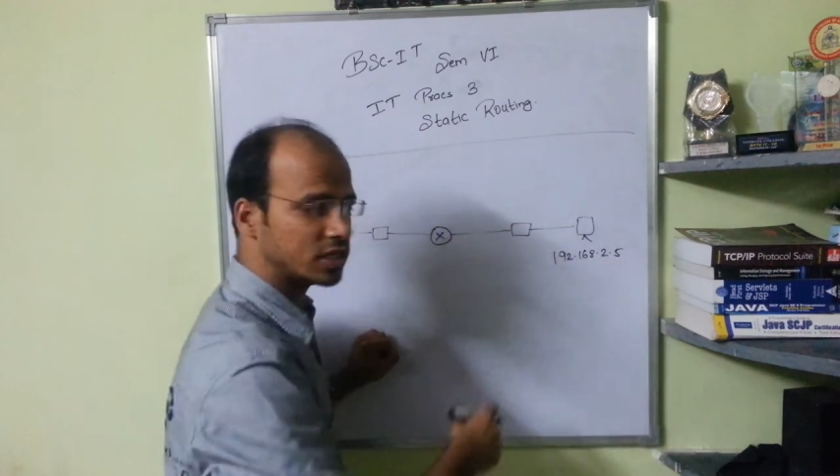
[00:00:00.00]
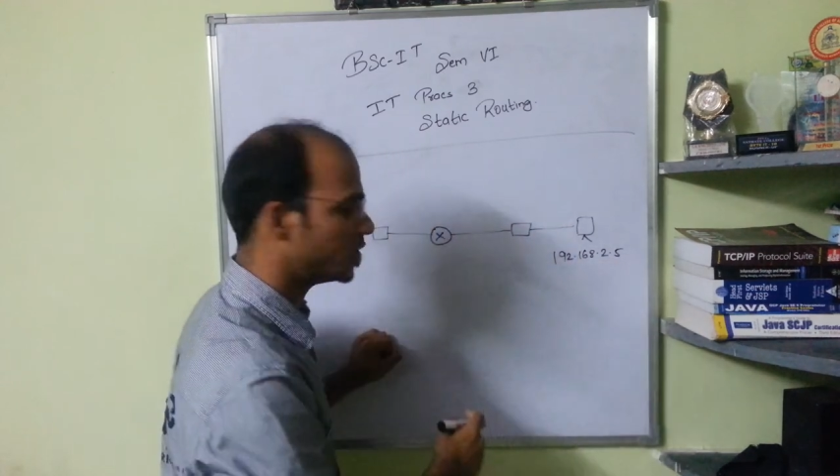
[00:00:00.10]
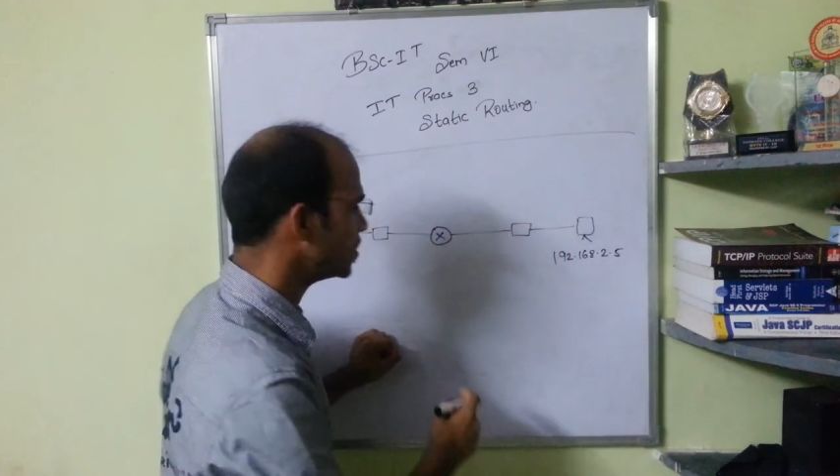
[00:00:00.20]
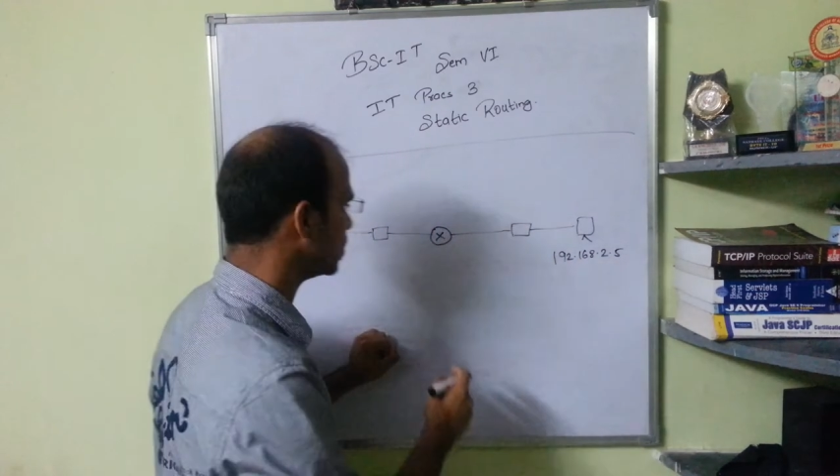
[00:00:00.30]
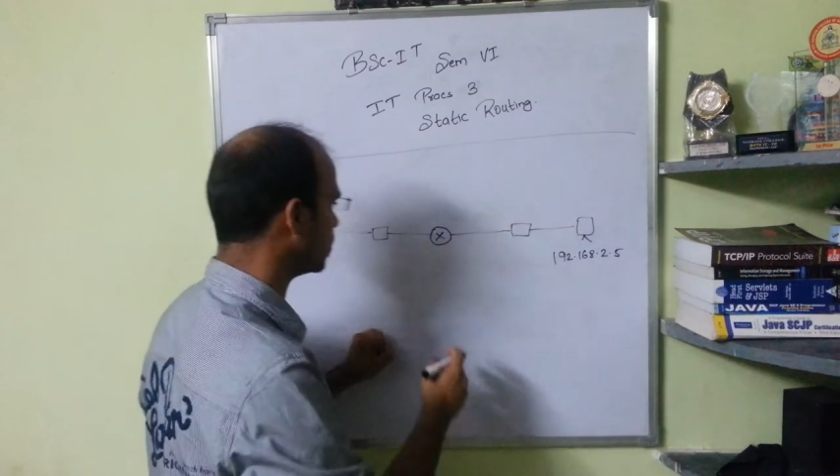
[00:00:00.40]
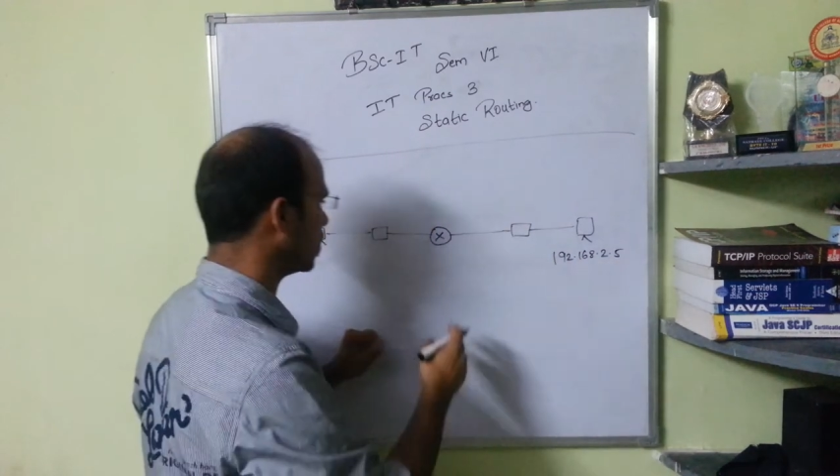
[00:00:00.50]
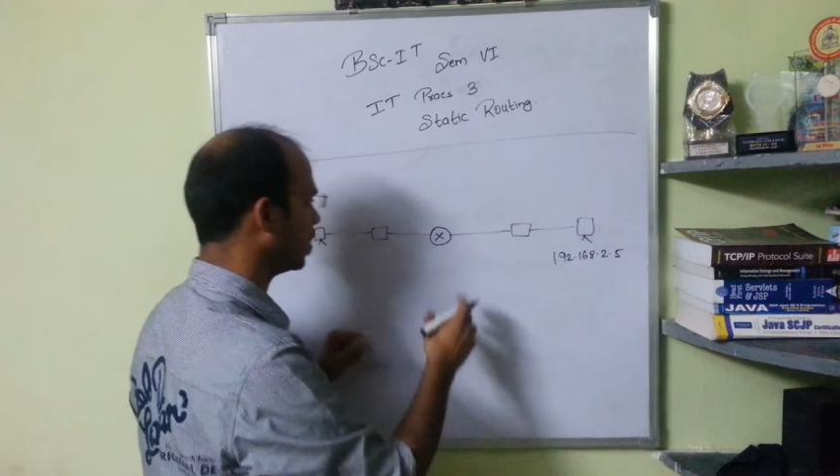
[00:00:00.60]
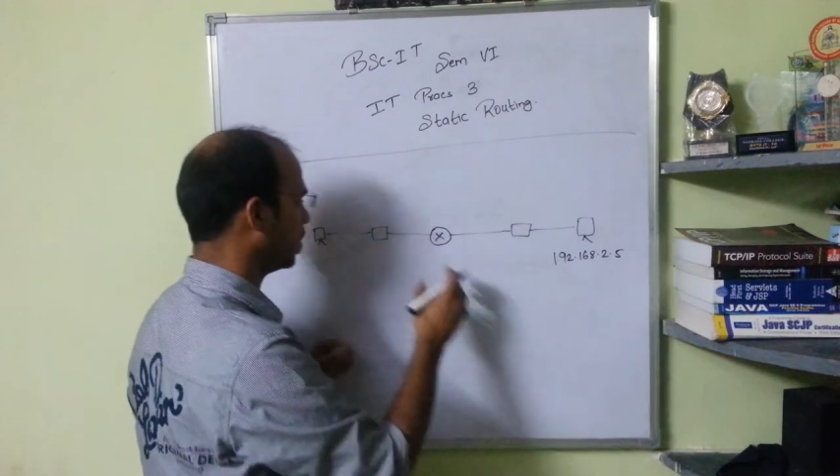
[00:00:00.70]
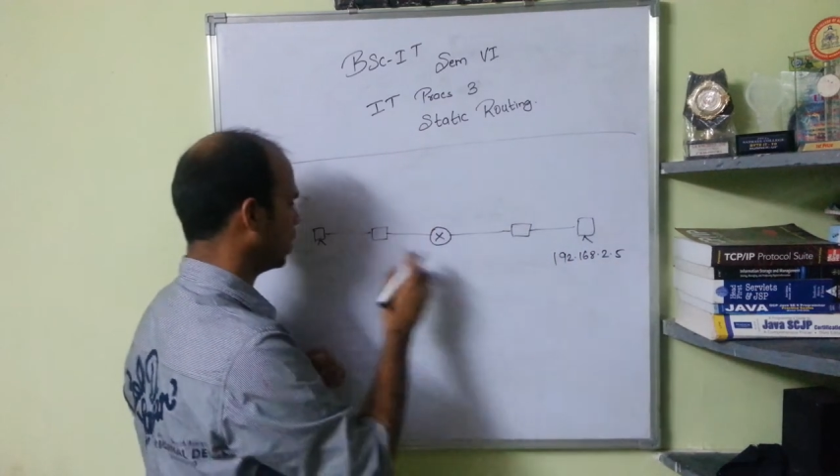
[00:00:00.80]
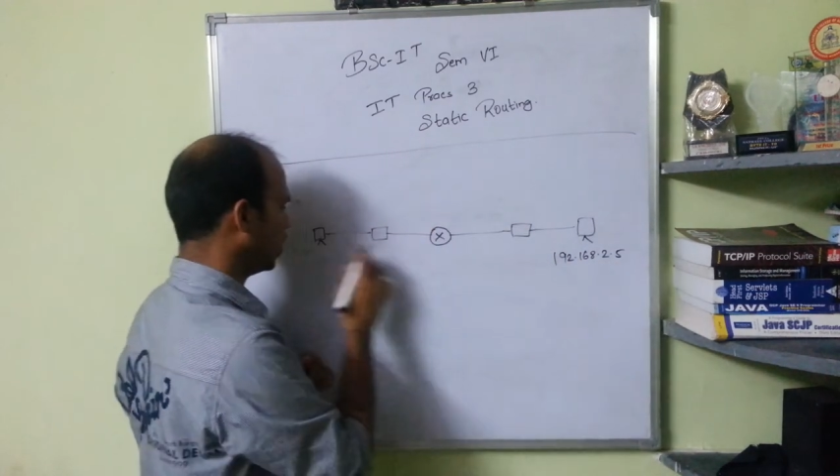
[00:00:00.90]
machine.
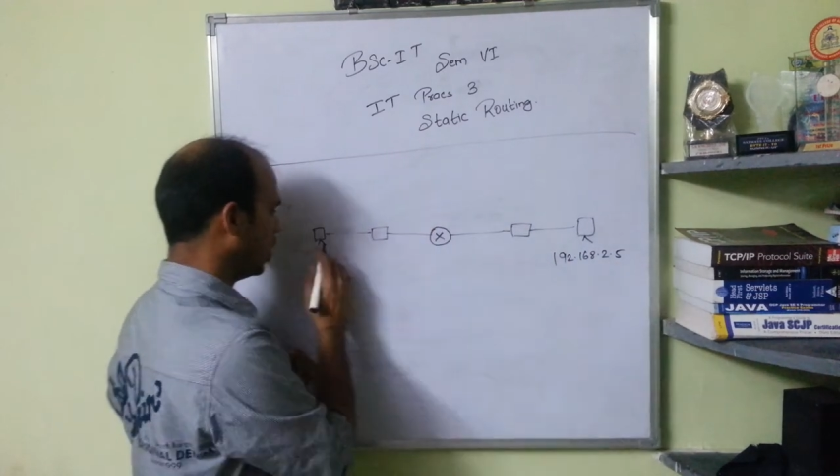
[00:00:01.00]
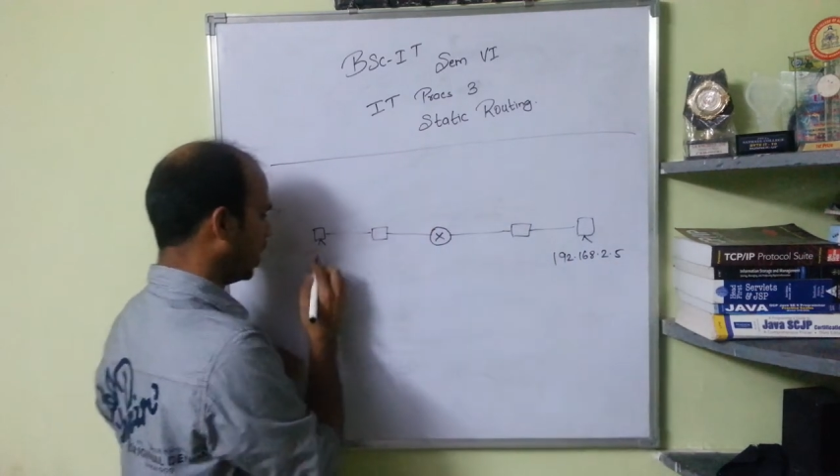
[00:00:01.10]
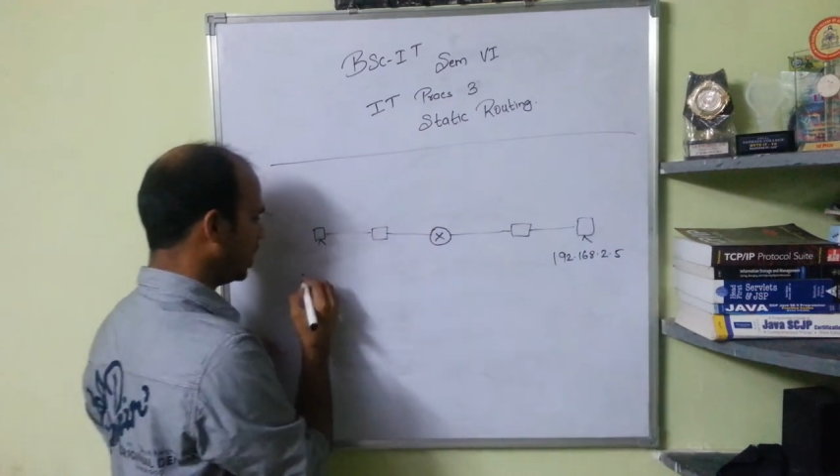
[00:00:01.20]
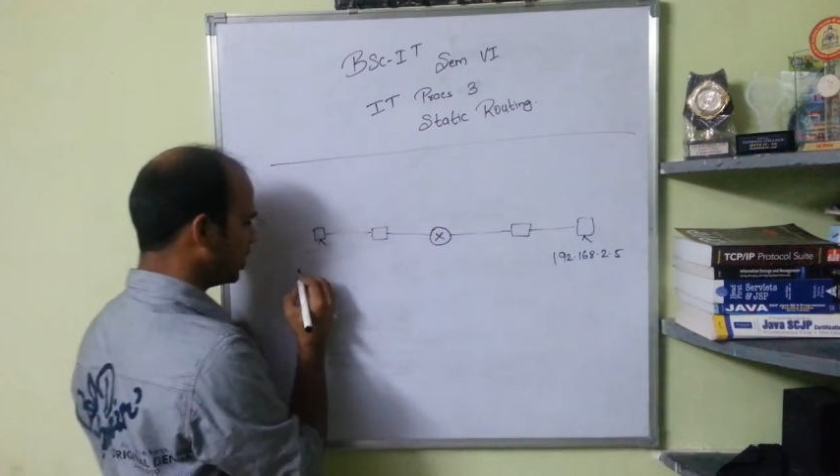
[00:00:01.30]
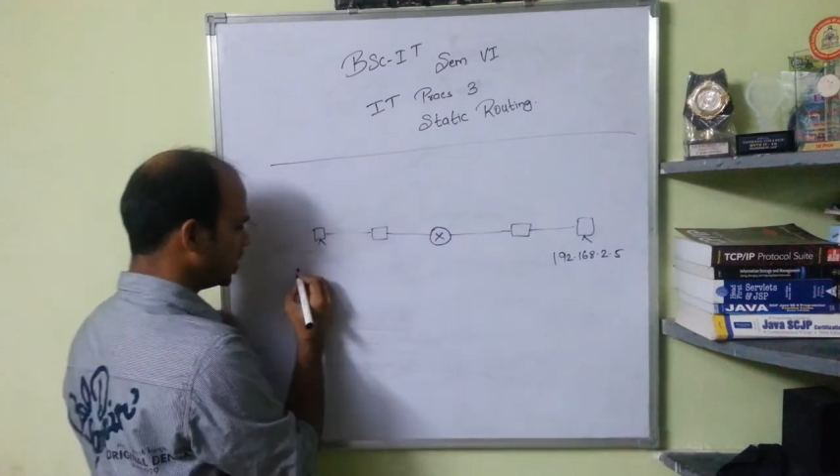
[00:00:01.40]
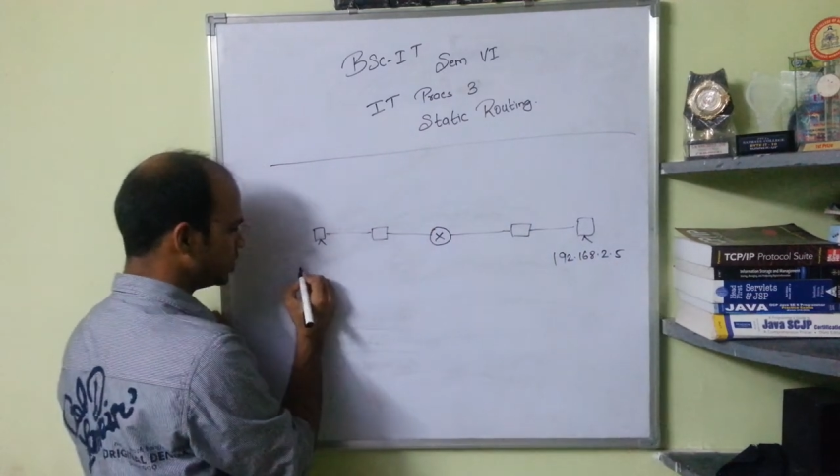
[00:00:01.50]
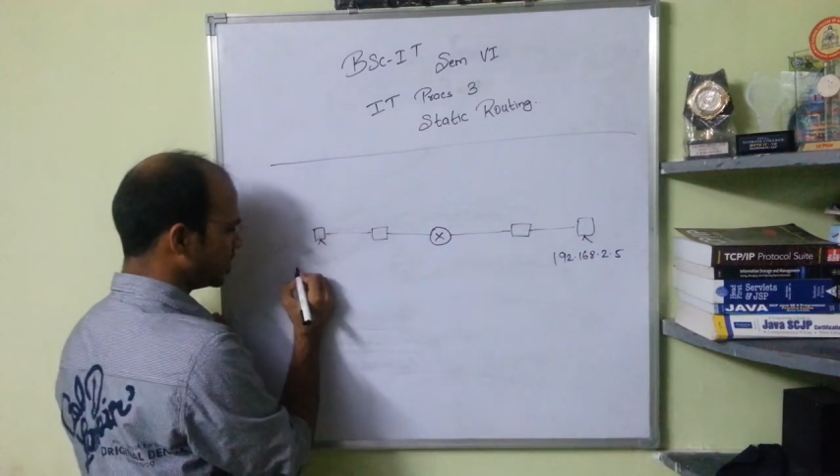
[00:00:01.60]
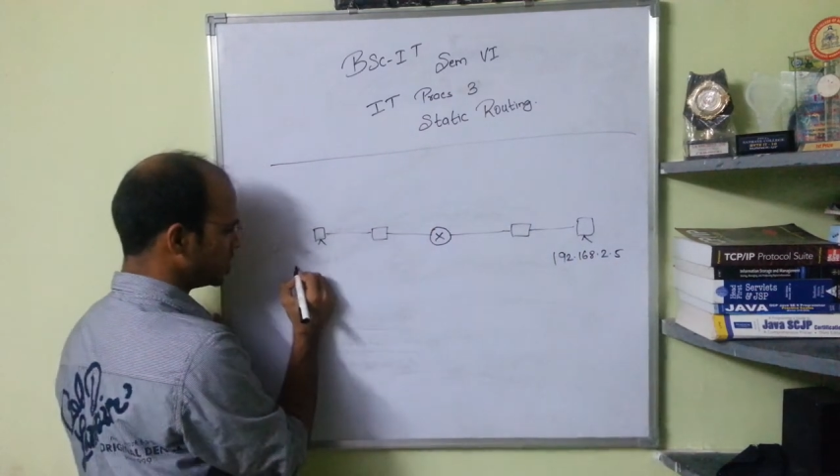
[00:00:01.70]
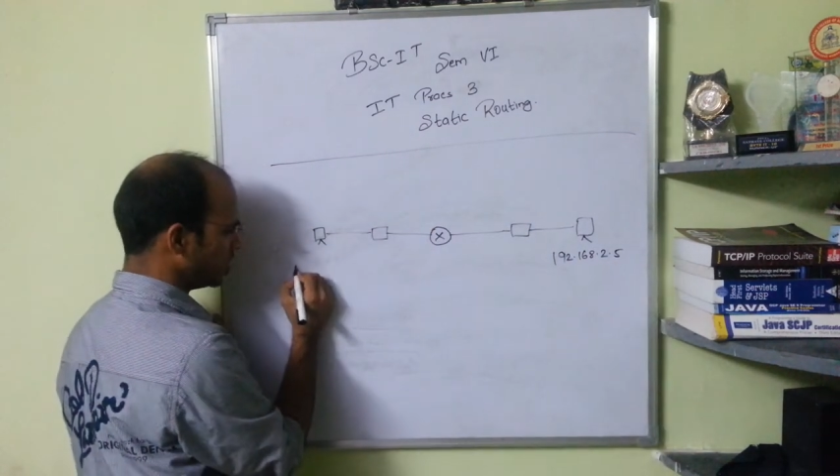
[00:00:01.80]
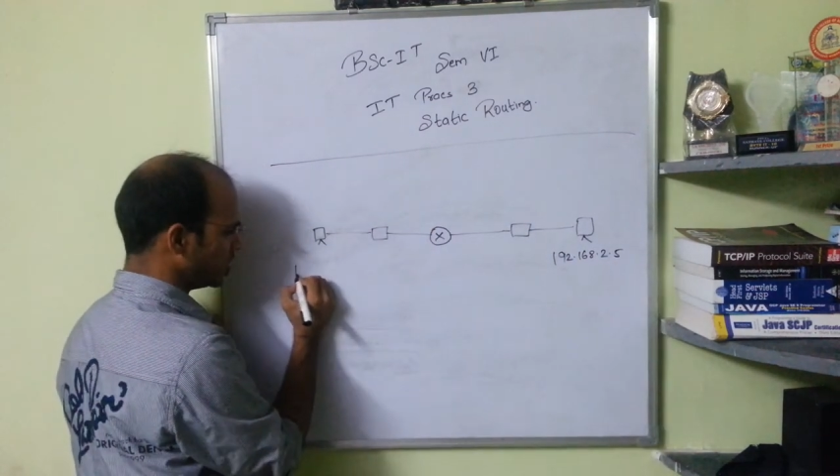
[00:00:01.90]
And this
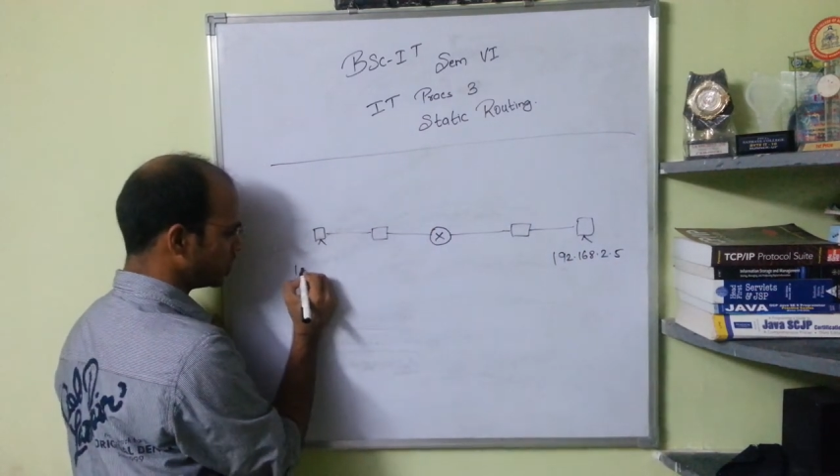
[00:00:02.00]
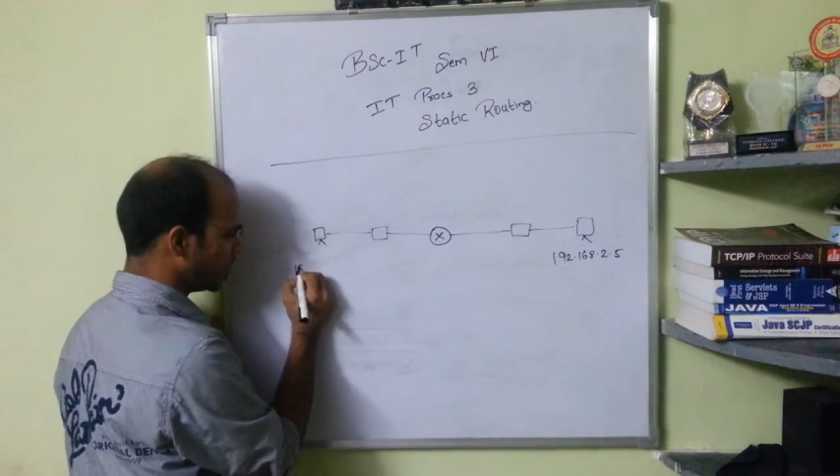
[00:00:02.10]
machine is